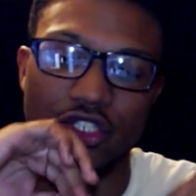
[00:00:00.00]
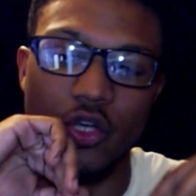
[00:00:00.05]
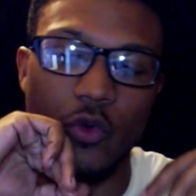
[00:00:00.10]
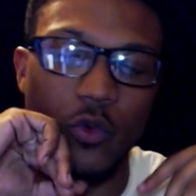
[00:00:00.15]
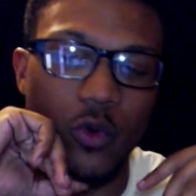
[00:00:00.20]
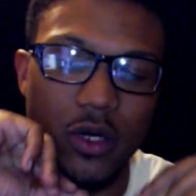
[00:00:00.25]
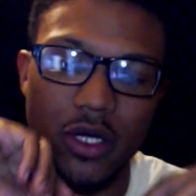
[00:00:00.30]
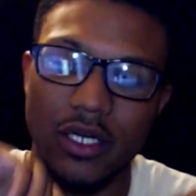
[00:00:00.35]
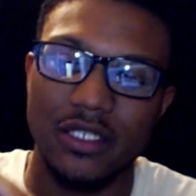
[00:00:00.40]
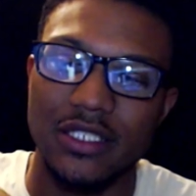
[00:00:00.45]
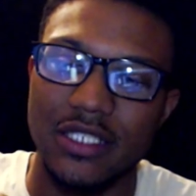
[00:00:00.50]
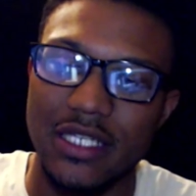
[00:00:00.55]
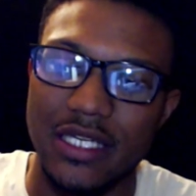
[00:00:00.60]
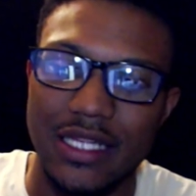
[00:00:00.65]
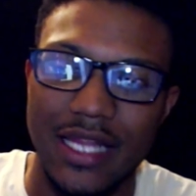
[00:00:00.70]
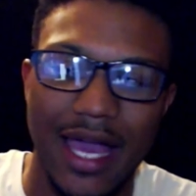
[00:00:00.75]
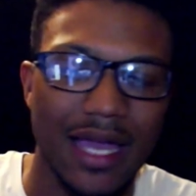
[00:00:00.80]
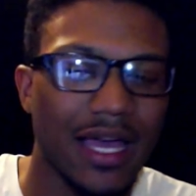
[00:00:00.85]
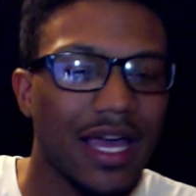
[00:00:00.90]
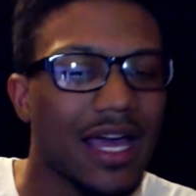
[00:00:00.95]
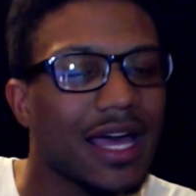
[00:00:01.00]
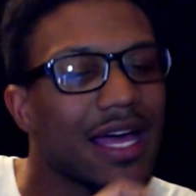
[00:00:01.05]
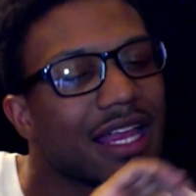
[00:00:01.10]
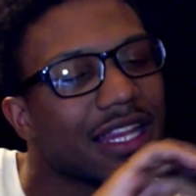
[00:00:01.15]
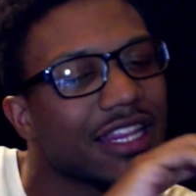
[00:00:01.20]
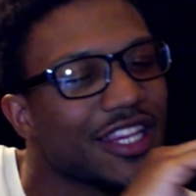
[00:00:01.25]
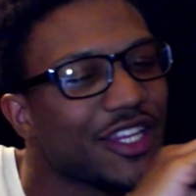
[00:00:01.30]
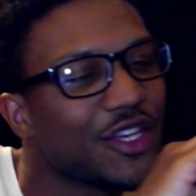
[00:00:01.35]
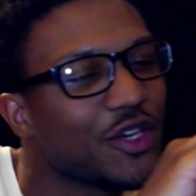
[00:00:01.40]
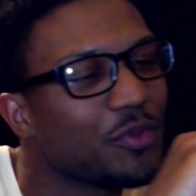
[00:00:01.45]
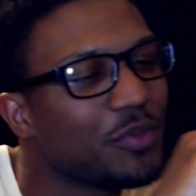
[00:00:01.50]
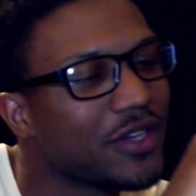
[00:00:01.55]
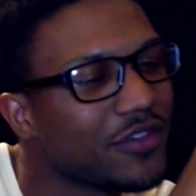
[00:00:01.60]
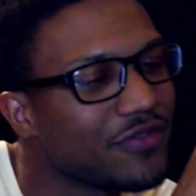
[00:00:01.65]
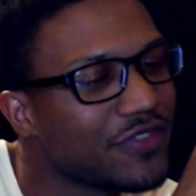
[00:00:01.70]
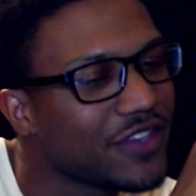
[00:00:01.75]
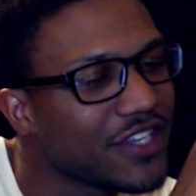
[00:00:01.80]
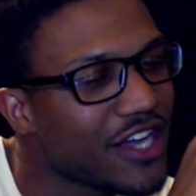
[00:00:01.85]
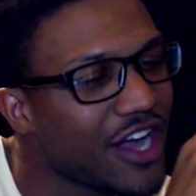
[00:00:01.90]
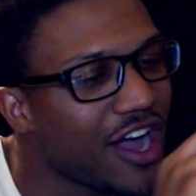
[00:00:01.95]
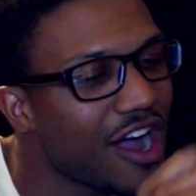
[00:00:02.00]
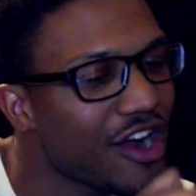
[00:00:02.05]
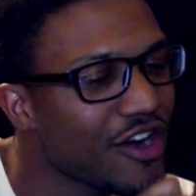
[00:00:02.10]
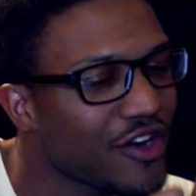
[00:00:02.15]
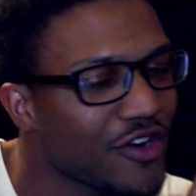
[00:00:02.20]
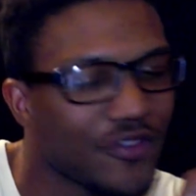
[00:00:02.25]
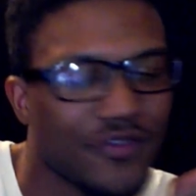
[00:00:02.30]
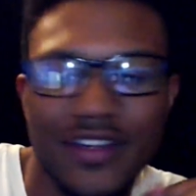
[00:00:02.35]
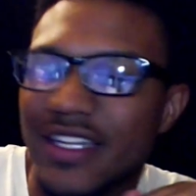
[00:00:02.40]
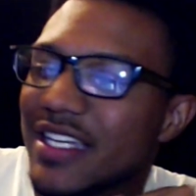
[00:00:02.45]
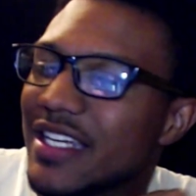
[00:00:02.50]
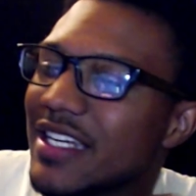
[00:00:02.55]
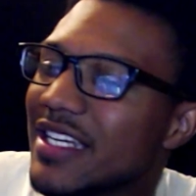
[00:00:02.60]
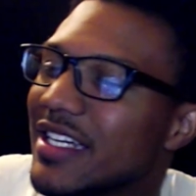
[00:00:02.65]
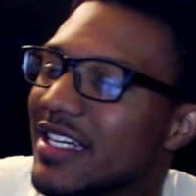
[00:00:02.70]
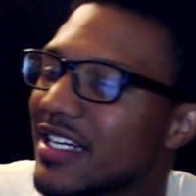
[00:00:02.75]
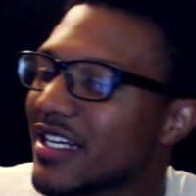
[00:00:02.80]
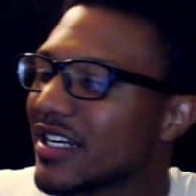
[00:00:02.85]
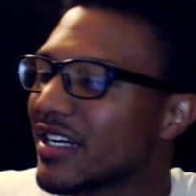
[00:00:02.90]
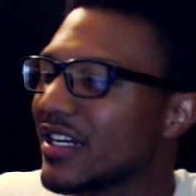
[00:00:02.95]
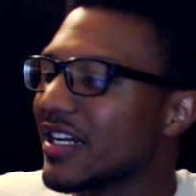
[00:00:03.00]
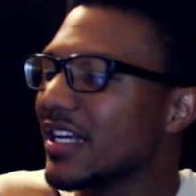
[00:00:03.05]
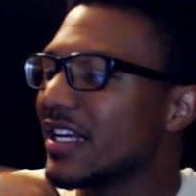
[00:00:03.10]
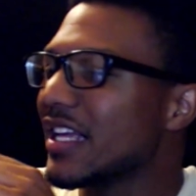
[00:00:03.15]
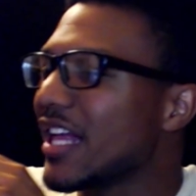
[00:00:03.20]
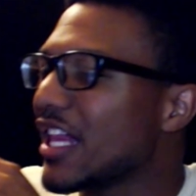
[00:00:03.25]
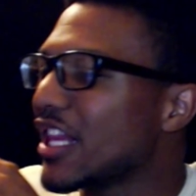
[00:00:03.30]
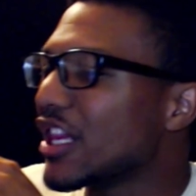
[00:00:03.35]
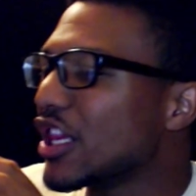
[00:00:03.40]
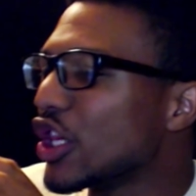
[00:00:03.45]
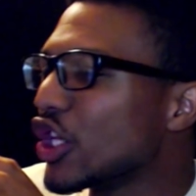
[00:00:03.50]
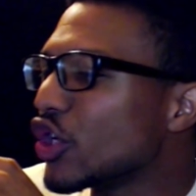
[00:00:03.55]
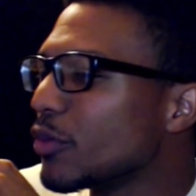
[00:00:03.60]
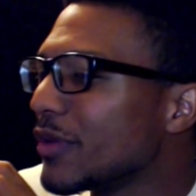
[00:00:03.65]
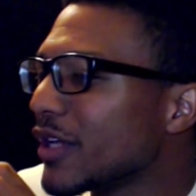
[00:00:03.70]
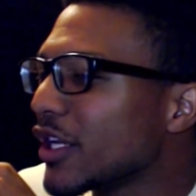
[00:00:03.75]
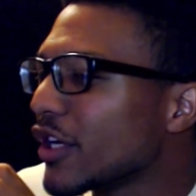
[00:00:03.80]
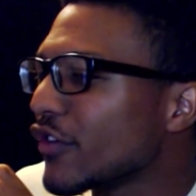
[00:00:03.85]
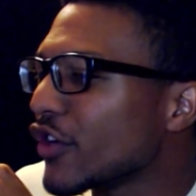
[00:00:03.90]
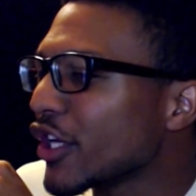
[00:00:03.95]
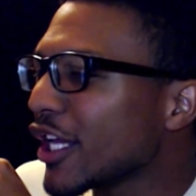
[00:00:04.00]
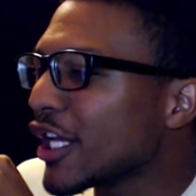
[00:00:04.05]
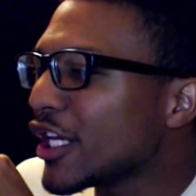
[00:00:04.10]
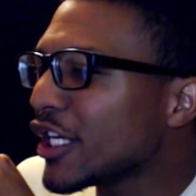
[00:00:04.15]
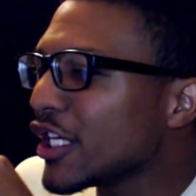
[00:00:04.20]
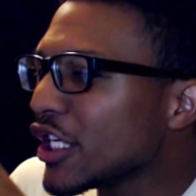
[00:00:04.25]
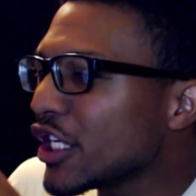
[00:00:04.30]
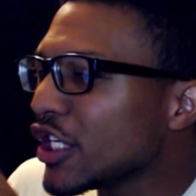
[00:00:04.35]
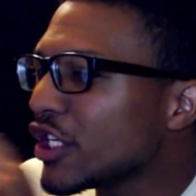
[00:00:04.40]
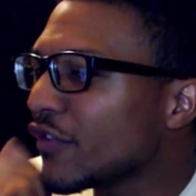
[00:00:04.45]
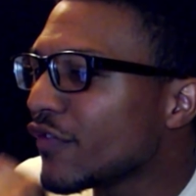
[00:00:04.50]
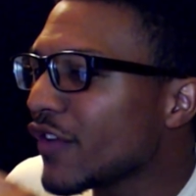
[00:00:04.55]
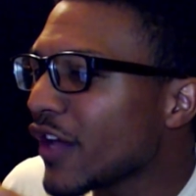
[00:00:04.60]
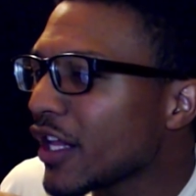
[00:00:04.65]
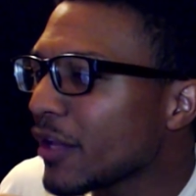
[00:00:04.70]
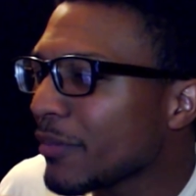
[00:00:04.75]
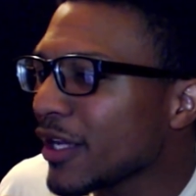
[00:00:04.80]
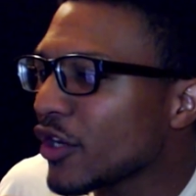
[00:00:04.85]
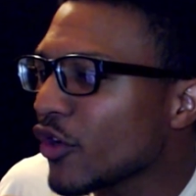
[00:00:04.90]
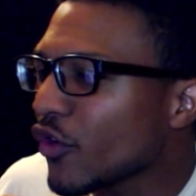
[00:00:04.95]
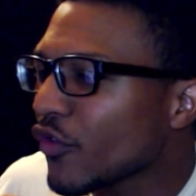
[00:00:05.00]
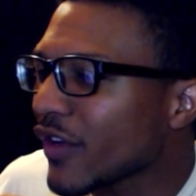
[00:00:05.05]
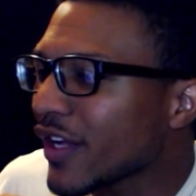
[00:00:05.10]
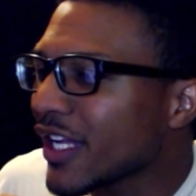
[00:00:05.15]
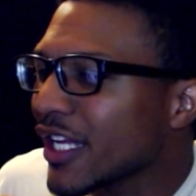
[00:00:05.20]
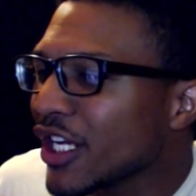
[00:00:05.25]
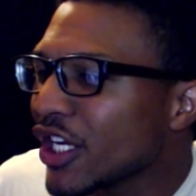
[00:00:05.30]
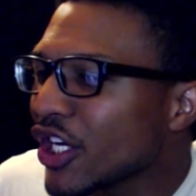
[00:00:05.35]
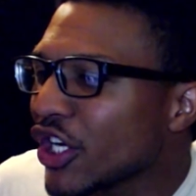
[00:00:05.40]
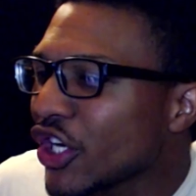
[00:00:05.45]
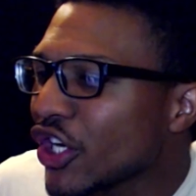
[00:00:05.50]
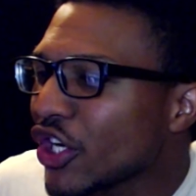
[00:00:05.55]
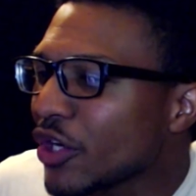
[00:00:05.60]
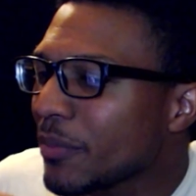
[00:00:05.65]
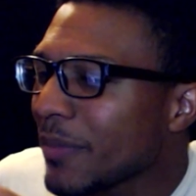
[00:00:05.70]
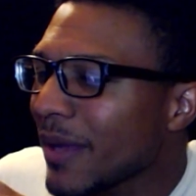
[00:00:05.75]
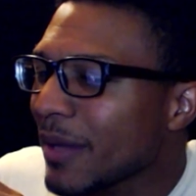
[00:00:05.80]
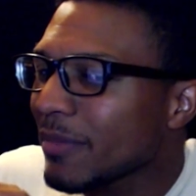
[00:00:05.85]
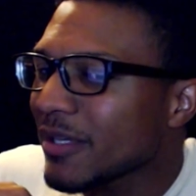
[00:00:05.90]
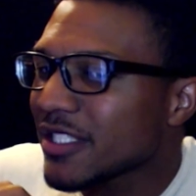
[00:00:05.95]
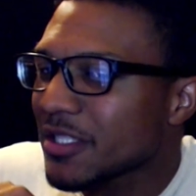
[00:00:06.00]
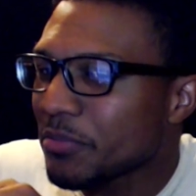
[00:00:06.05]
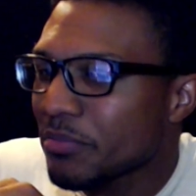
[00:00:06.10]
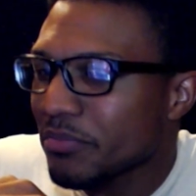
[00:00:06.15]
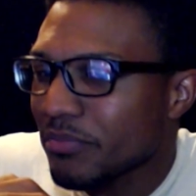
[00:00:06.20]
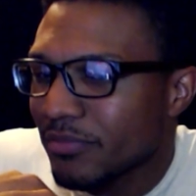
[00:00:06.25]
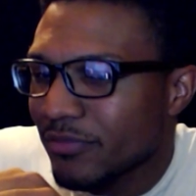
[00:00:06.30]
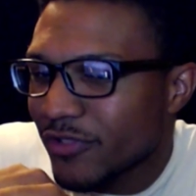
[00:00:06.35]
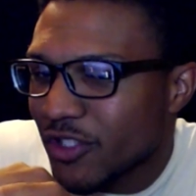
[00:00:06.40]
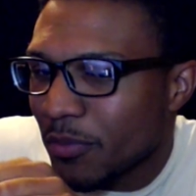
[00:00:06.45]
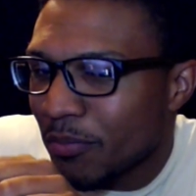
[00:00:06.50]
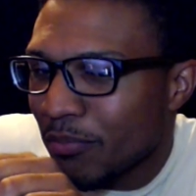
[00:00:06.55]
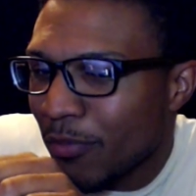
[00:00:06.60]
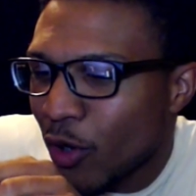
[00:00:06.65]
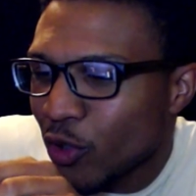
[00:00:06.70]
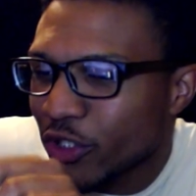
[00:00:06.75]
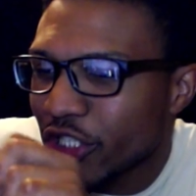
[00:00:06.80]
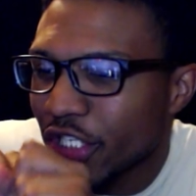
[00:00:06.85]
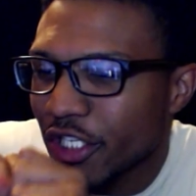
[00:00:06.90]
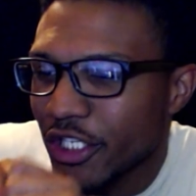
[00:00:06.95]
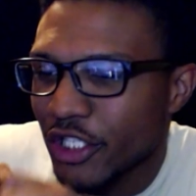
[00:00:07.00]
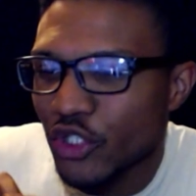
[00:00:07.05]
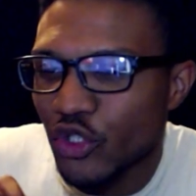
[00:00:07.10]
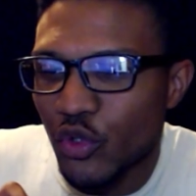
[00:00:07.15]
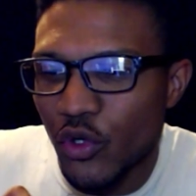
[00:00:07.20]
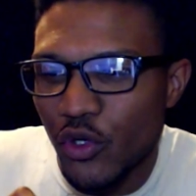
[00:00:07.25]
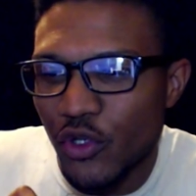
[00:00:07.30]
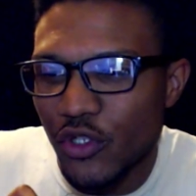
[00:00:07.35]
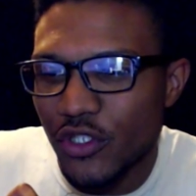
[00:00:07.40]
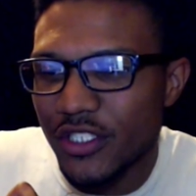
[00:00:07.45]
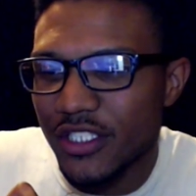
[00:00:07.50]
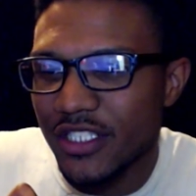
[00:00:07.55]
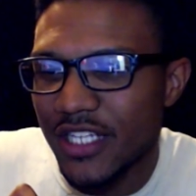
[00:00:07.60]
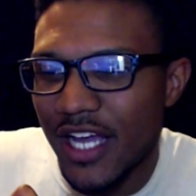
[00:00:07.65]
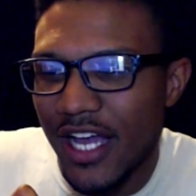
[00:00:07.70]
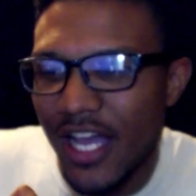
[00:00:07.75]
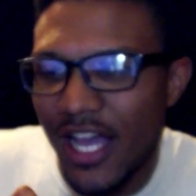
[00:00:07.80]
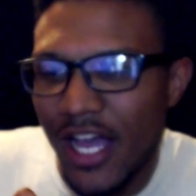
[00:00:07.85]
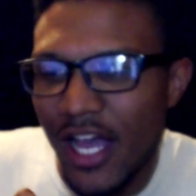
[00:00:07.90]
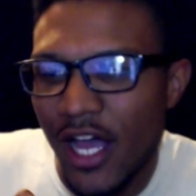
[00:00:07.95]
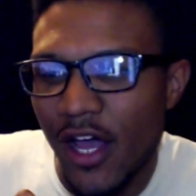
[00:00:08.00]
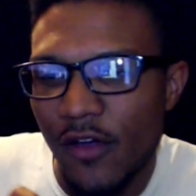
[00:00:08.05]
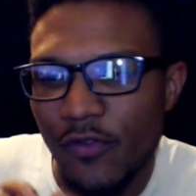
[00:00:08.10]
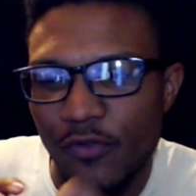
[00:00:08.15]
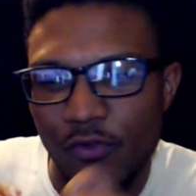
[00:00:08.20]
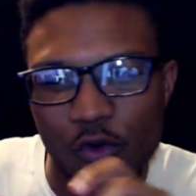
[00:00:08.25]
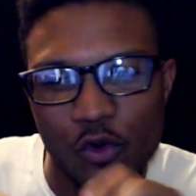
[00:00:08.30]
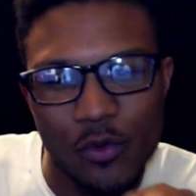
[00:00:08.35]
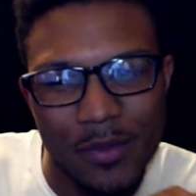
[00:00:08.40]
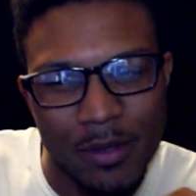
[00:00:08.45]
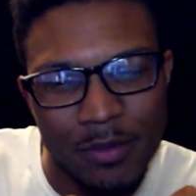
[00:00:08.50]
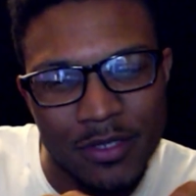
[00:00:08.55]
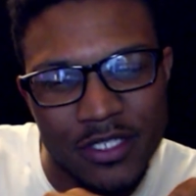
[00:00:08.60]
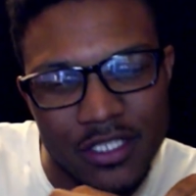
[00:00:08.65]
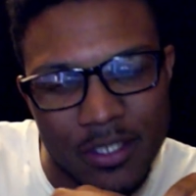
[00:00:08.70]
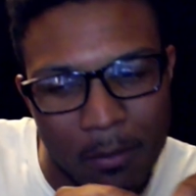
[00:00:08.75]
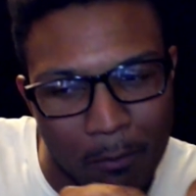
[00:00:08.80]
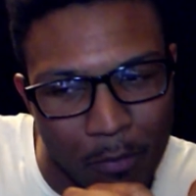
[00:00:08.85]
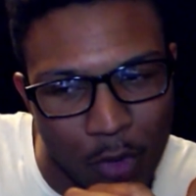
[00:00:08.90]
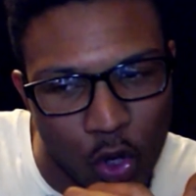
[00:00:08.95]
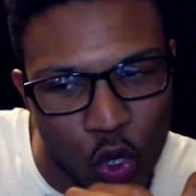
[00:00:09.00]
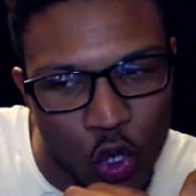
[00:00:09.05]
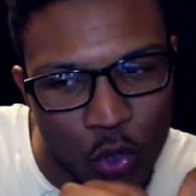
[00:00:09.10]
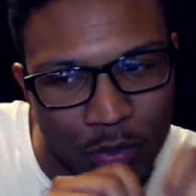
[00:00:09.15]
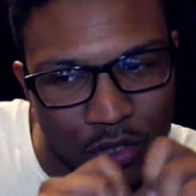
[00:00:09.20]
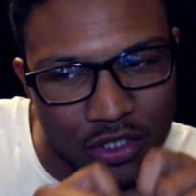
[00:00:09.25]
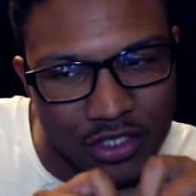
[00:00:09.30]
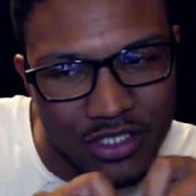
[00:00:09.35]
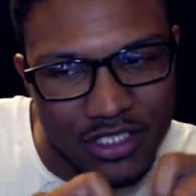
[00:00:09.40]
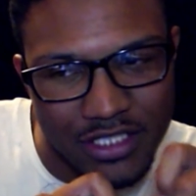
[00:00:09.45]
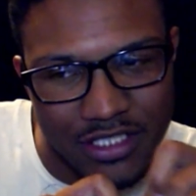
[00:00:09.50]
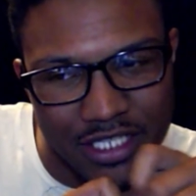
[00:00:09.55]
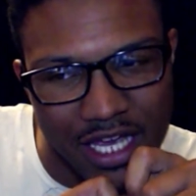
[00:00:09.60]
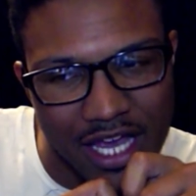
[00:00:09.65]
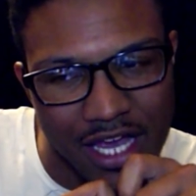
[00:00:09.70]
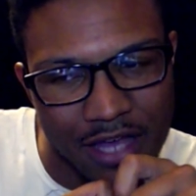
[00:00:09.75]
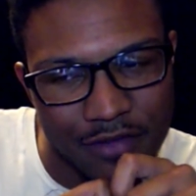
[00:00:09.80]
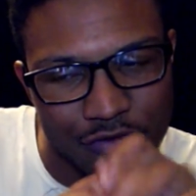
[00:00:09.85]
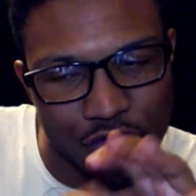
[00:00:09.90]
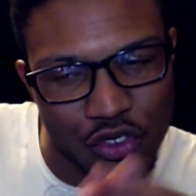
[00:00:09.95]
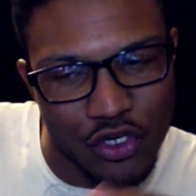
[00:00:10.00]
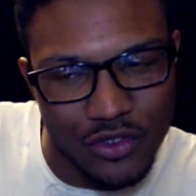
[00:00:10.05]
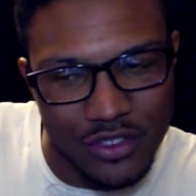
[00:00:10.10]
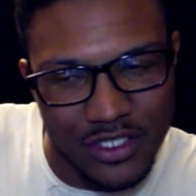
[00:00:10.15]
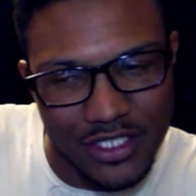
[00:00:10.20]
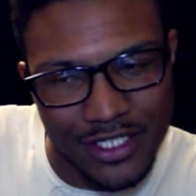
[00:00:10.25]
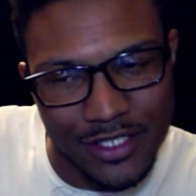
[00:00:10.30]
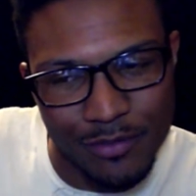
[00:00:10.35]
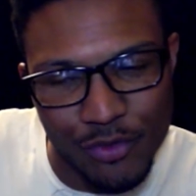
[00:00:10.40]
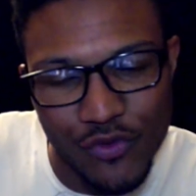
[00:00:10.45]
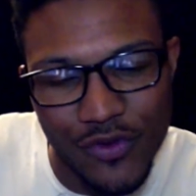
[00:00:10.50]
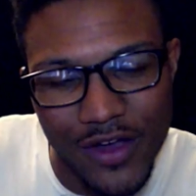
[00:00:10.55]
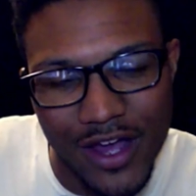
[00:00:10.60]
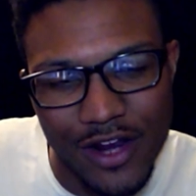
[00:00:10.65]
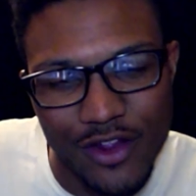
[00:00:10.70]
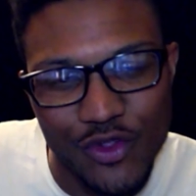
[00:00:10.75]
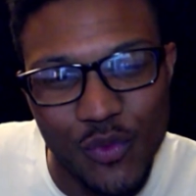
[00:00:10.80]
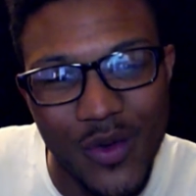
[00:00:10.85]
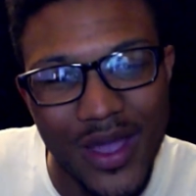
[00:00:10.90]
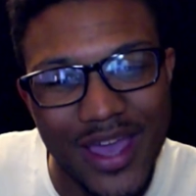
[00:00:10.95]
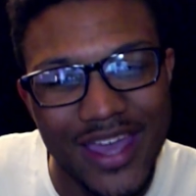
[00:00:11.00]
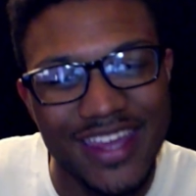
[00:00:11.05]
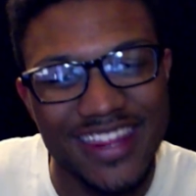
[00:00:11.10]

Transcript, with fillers: So we're gonna see like a little bit of VR over here, a little bit of indie development over here, maybe some motion control stuff, ooh, maybe some mobile stuff, you know, and then move out of the way,